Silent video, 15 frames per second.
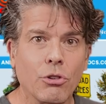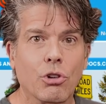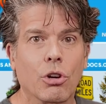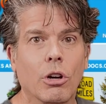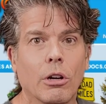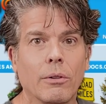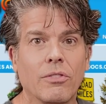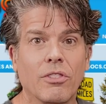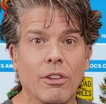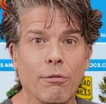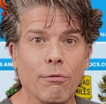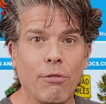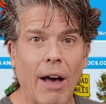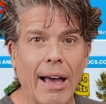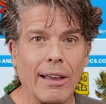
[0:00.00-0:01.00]
turns the
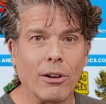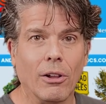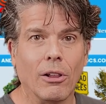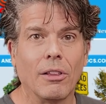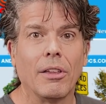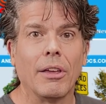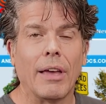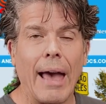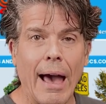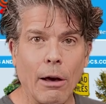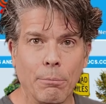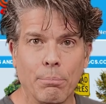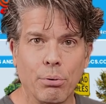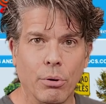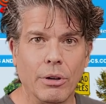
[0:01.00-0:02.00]
final
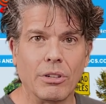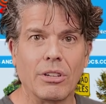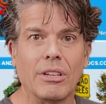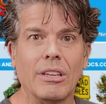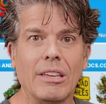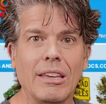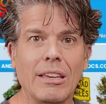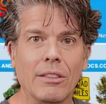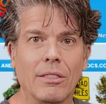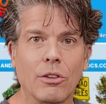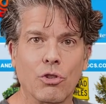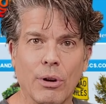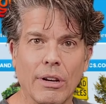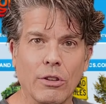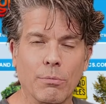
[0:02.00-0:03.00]
output in the
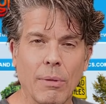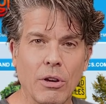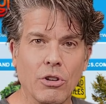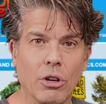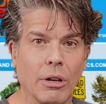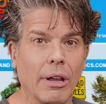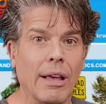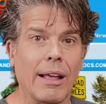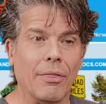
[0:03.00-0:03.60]
transmission.